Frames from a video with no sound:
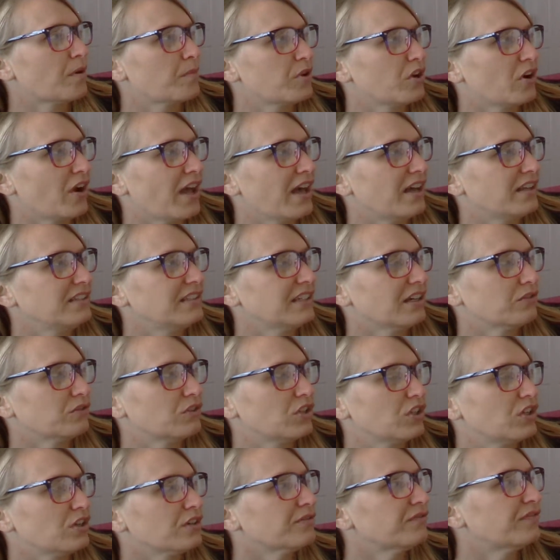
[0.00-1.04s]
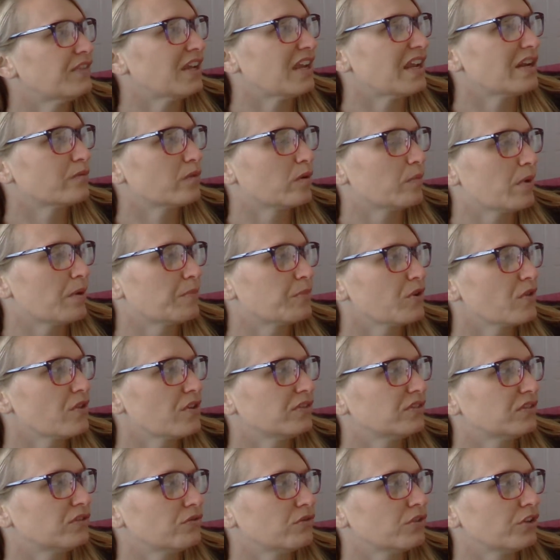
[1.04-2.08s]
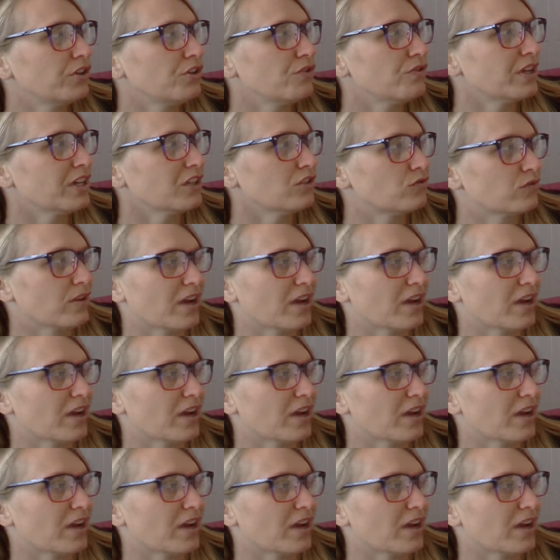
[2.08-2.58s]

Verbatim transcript: from your head down to your feet. Remember, the sooner you get